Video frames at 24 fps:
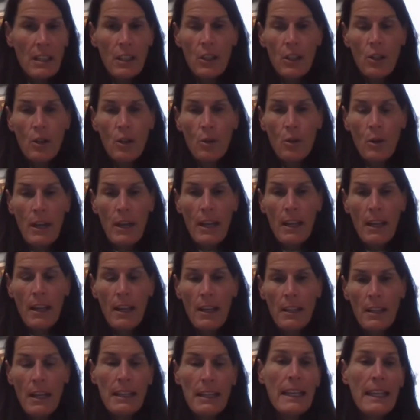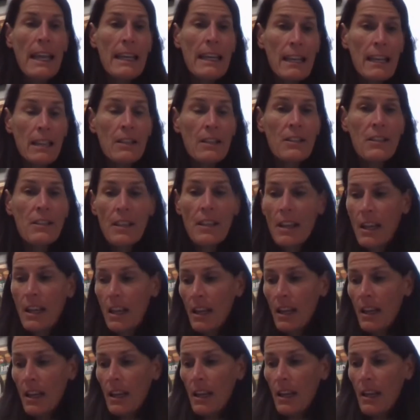a candidate's
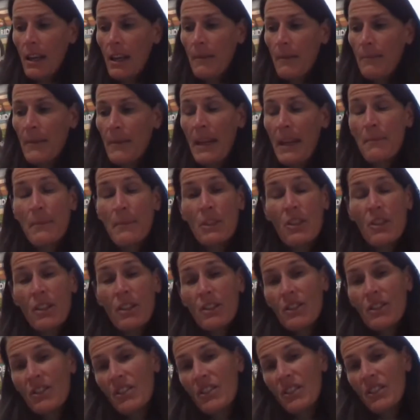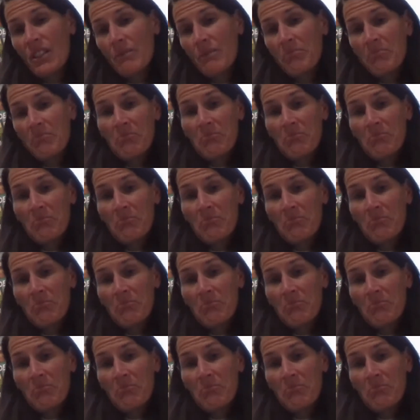admissions,